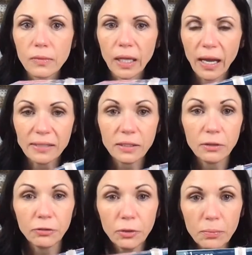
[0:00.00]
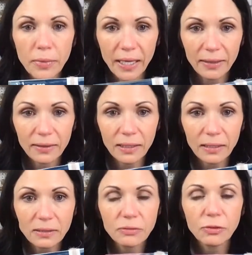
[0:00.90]
guys, and if you make
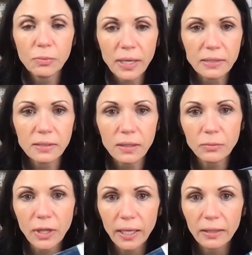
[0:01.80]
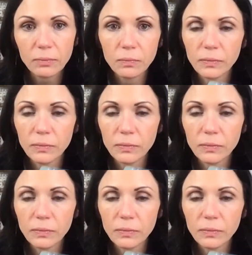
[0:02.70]
these, if you make some like